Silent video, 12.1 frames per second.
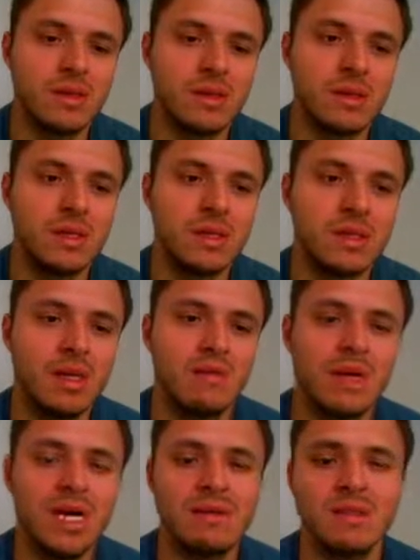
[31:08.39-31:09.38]
And then
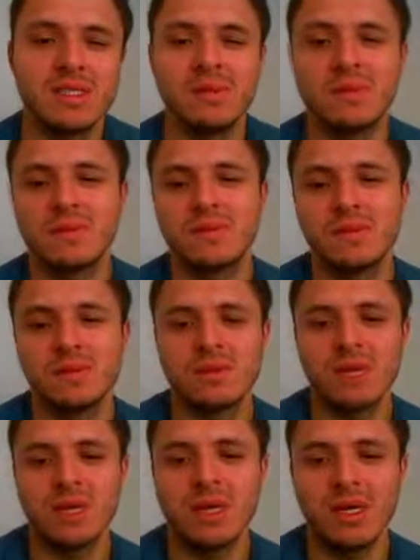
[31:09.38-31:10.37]
d5 is a move.
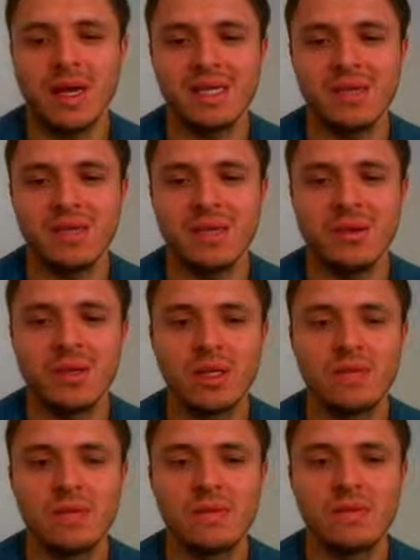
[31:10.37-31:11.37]
I guess it's the
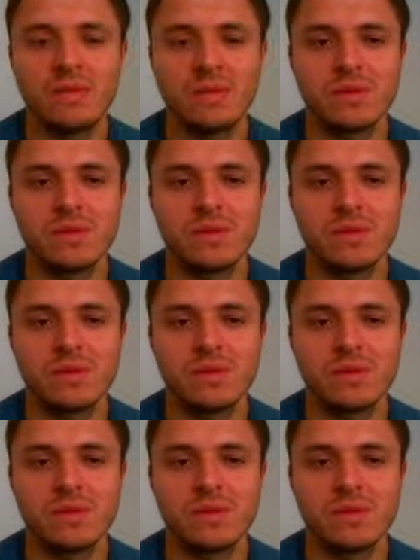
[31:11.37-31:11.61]
only move.